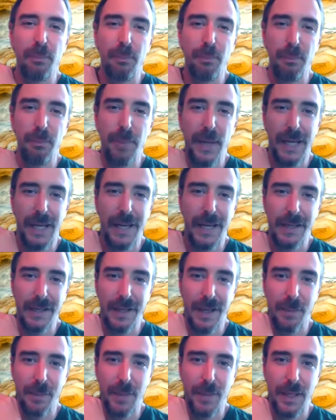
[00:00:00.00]
picking
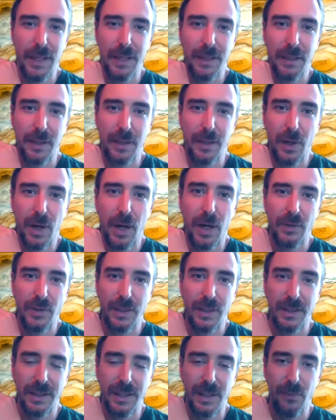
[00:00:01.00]
coming in and
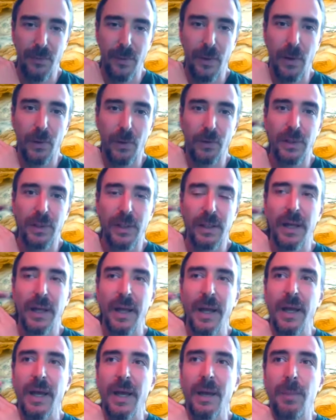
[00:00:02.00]
causing difficulty,
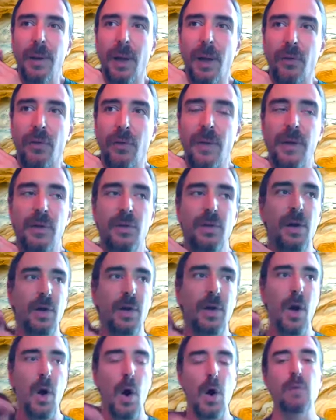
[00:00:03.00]
because then they start
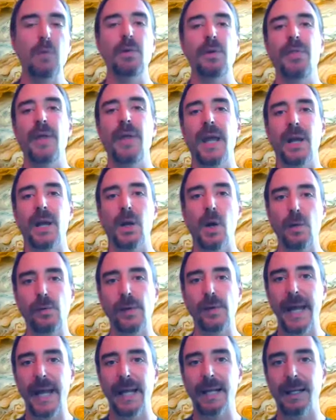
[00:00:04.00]
to overthink and
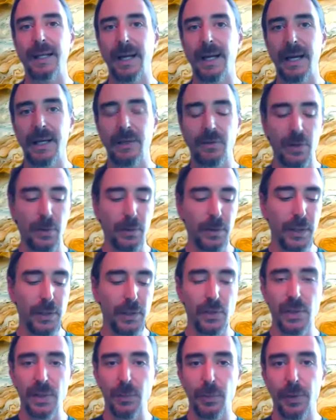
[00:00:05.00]
overanalyze their
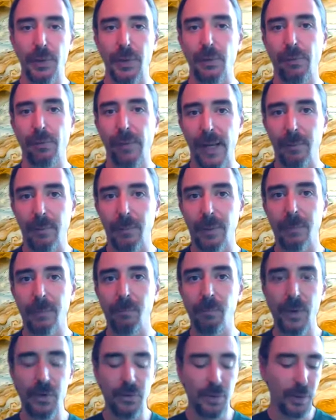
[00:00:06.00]
relationship with their family.
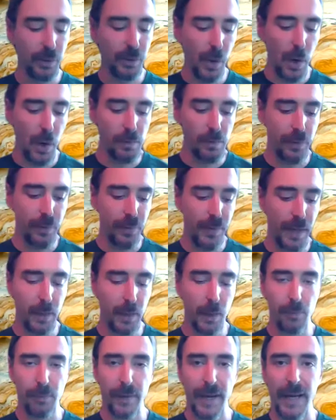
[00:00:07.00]
They start to overthink
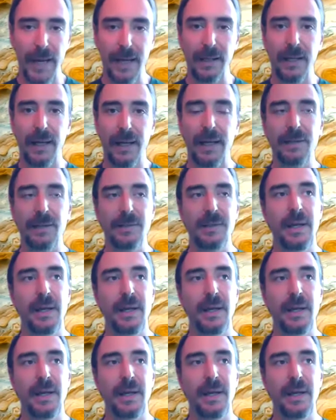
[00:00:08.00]
and overanalyze